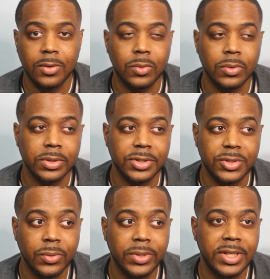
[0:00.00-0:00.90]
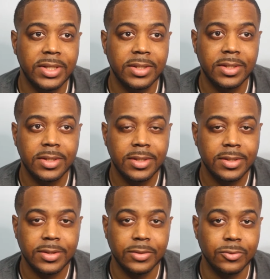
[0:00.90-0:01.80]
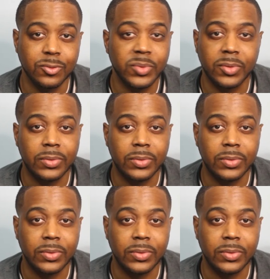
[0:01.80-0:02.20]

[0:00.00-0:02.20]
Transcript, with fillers: or joining the group or